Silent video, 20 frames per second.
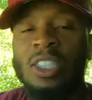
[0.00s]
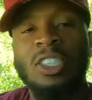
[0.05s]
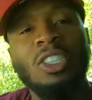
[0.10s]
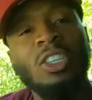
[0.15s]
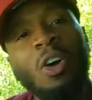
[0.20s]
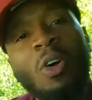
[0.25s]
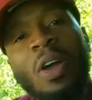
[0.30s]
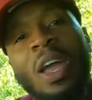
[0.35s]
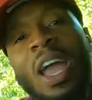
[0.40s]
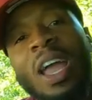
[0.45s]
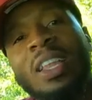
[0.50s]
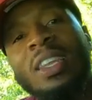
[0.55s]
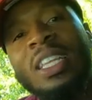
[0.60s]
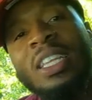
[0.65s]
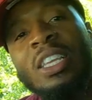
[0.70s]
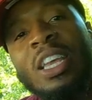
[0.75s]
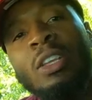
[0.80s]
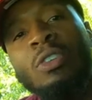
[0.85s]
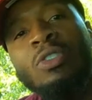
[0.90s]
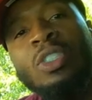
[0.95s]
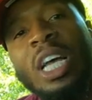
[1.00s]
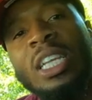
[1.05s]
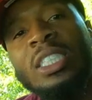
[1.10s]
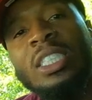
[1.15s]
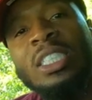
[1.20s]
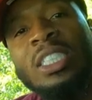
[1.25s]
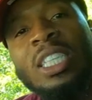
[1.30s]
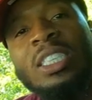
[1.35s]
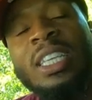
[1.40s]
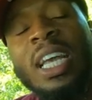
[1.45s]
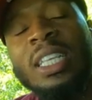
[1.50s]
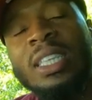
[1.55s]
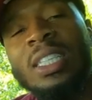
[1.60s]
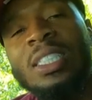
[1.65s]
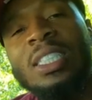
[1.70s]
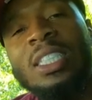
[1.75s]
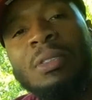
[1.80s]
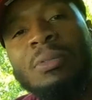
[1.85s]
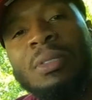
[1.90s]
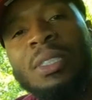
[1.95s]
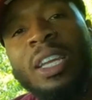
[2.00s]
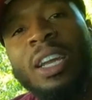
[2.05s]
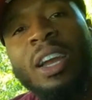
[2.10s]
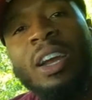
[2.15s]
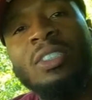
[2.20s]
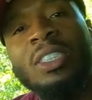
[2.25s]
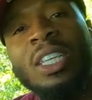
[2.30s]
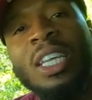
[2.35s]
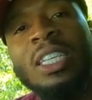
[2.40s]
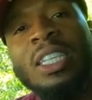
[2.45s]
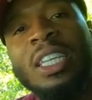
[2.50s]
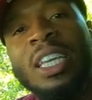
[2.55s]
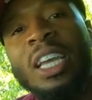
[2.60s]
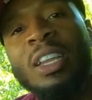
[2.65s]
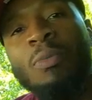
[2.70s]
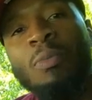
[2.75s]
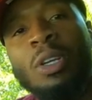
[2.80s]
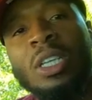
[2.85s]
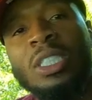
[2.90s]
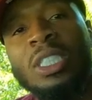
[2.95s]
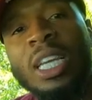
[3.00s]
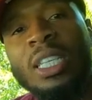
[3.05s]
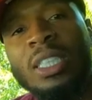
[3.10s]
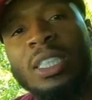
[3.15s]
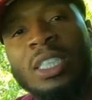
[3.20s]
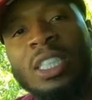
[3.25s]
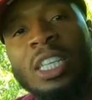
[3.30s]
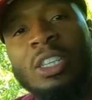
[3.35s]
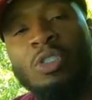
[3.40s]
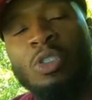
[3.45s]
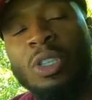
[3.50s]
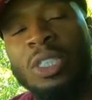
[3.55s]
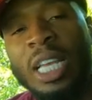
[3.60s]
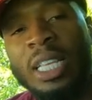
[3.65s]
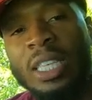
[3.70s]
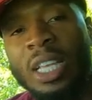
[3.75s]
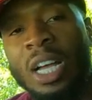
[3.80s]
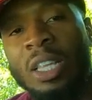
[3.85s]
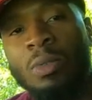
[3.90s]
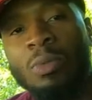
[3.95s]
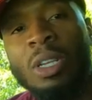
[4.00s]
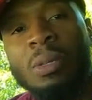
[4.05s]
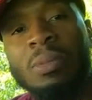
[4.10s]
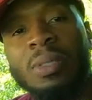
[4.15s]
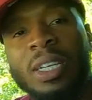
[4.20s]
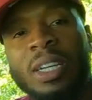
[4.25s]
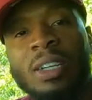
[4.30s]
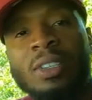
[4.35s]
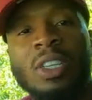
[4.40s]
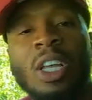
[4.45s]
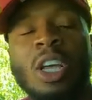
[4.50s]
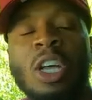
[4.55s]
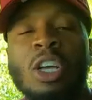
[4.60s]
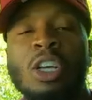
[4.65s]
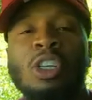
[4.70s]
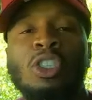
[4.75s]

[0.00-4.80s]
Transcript: So yeah, you guys can just take this upstairs, and then we can take, then you can take the other one upstairs.